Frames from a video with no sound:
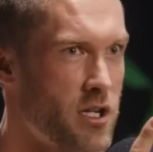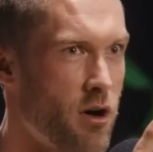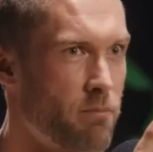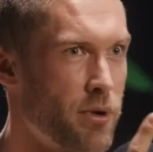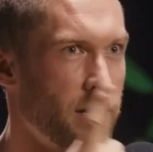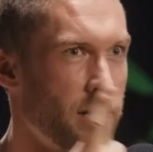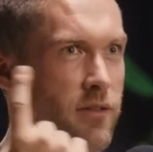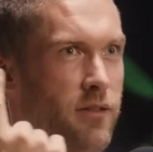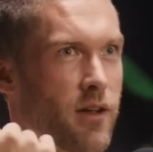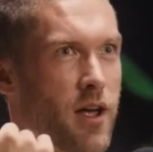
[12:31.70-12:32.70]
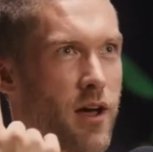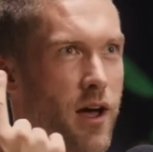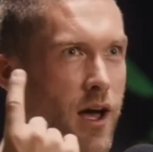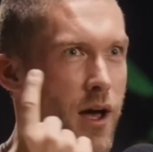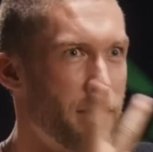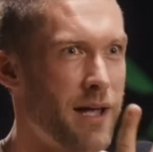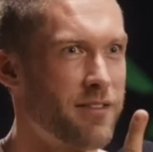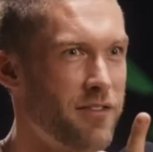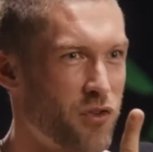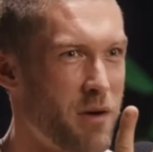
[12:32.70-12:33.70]
complex, uh,
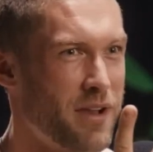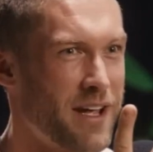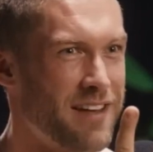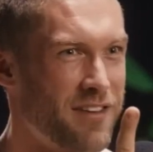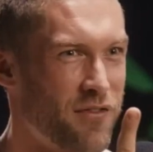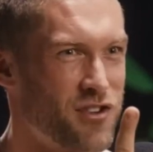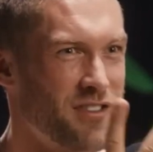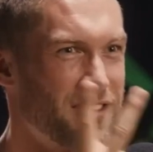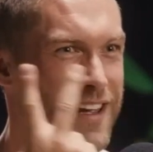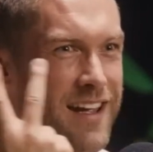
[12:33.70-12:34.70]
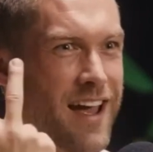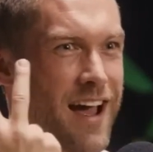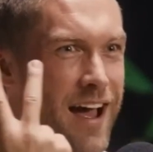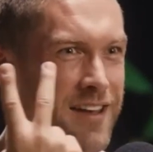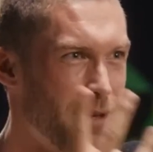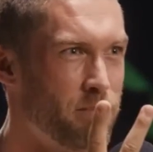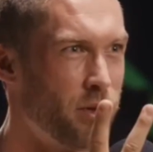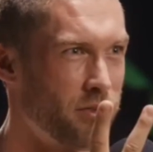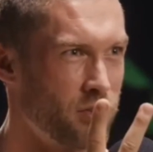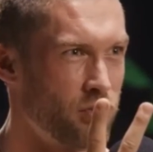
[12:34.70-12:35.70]
massive crippling insufficiency, yeah. and
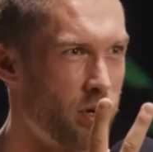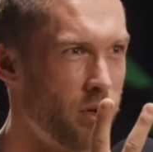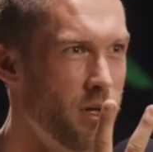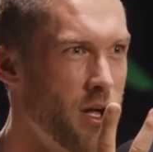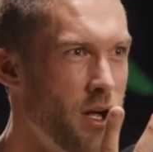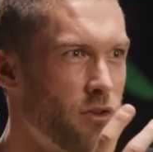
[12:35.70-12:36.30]
impulse control.